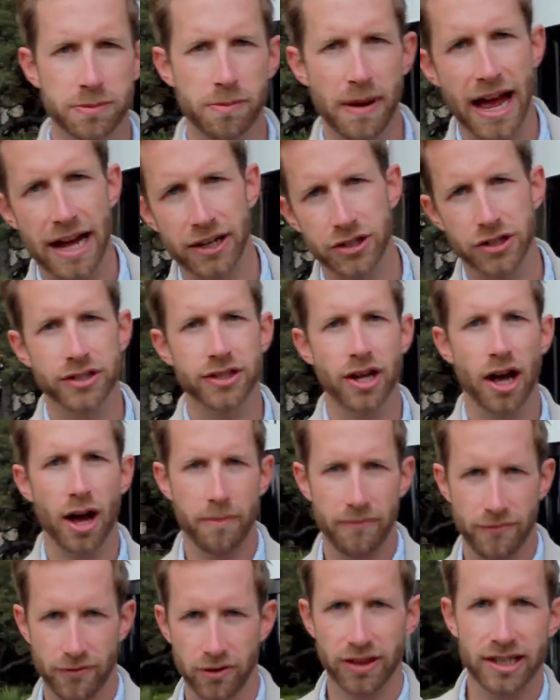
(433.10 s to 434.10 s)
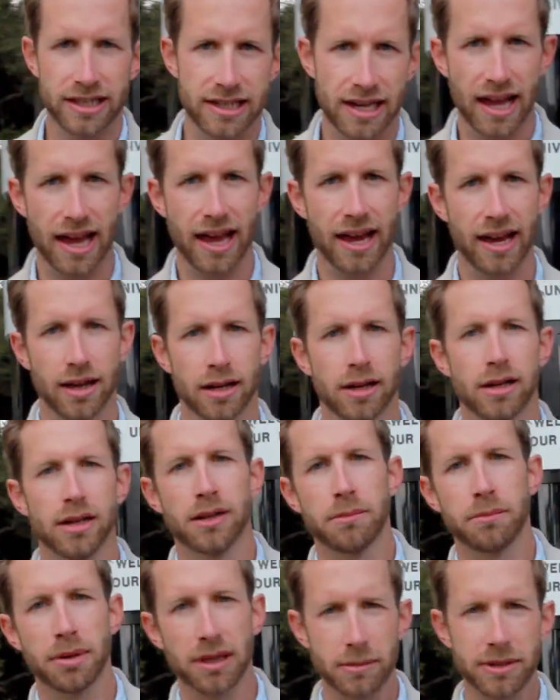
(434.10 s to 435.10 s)
badge is up for the day,
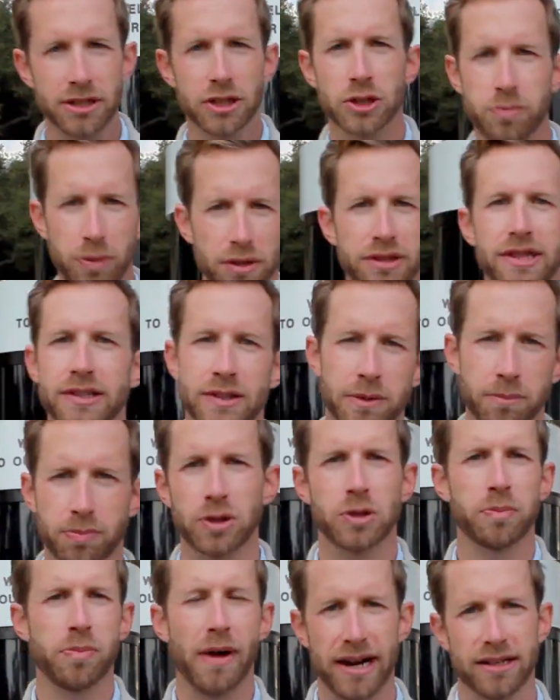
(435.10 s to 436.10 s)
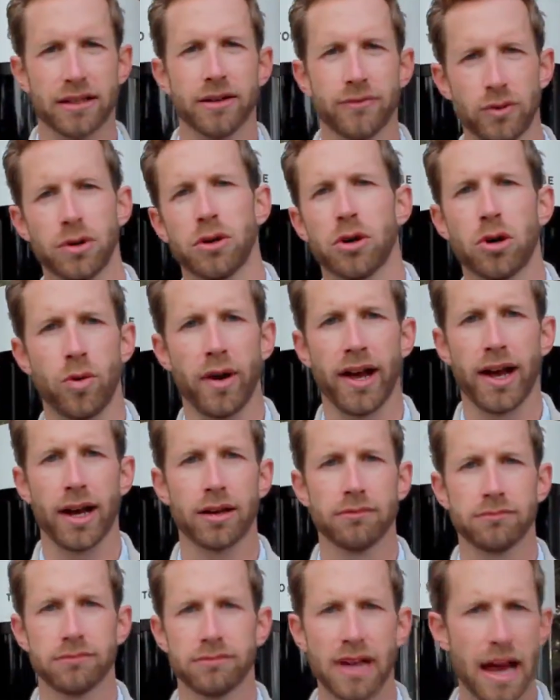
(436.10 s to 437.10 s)
but let me just put this in perspective real
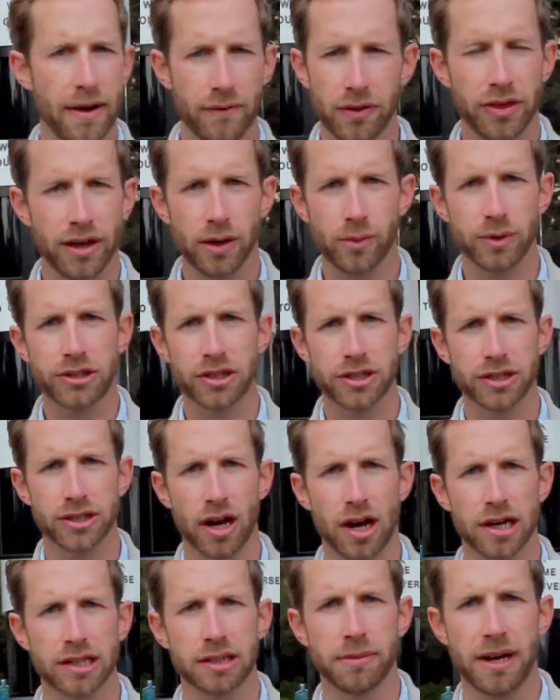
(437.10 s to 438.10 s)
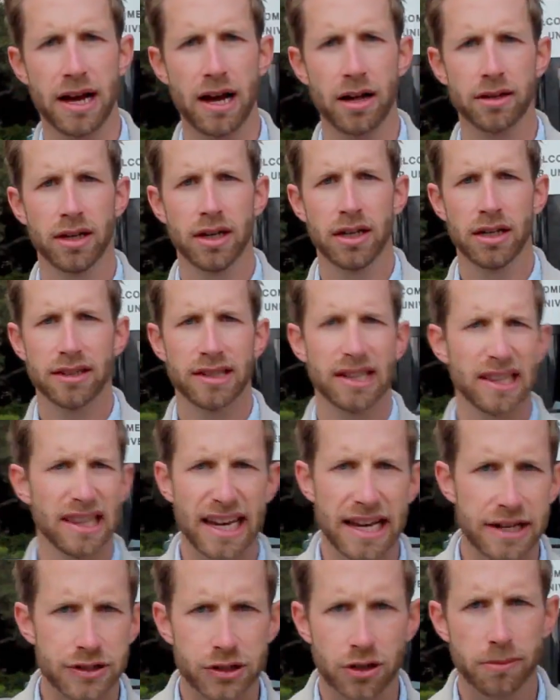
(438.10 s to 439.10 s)
quick. Everything we just talked about, the
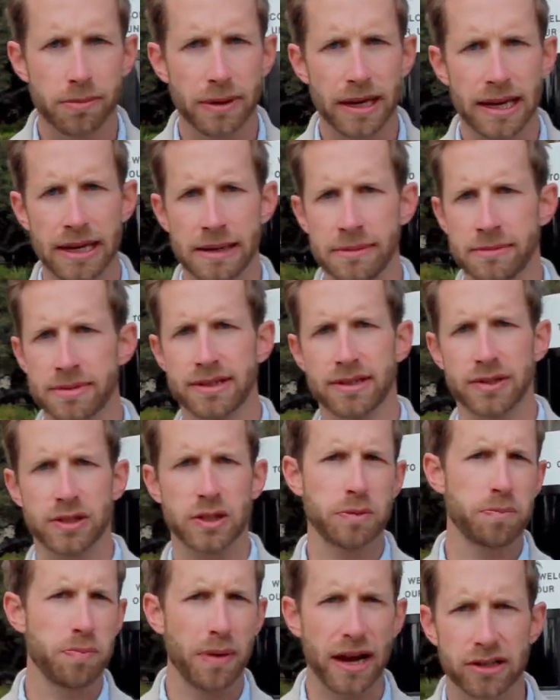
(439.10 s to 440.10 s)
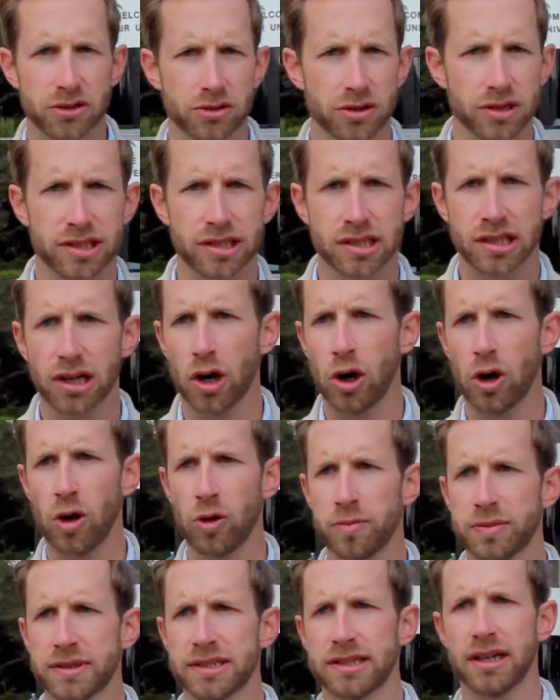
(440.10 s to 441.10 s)
laser beams, the
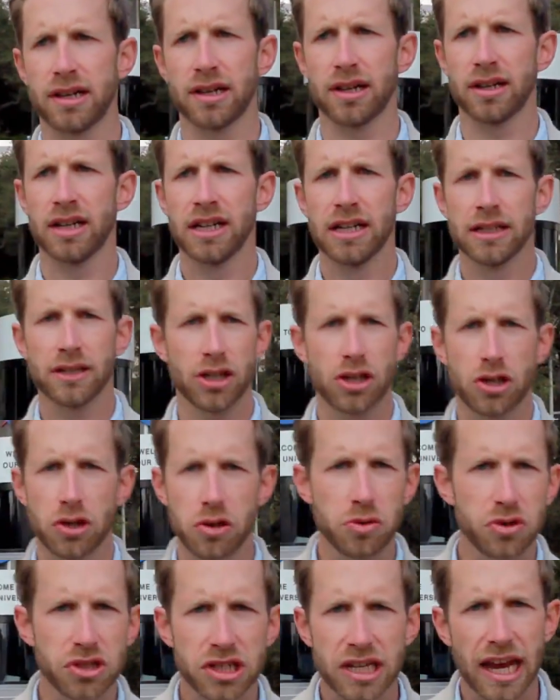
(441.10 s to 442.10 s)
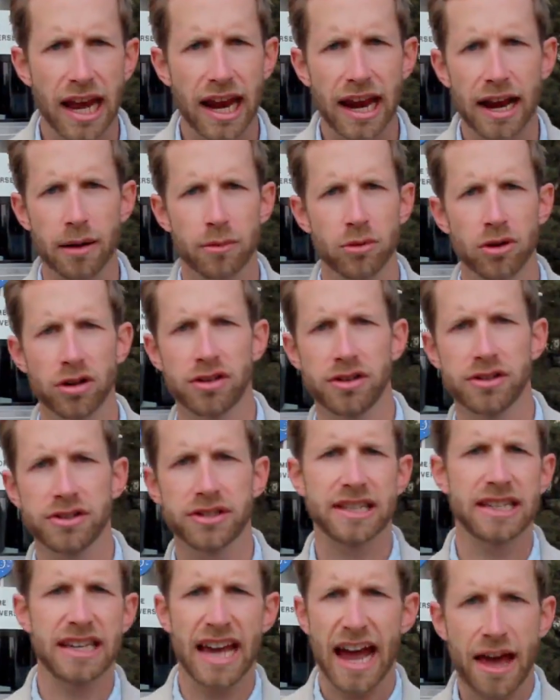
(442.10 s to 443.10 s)
spectroscopes, the huge
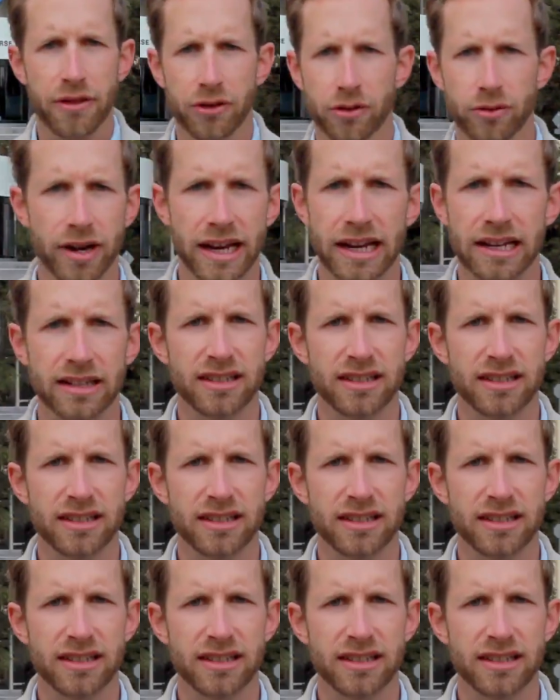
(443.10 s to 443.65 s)
cameras, gathering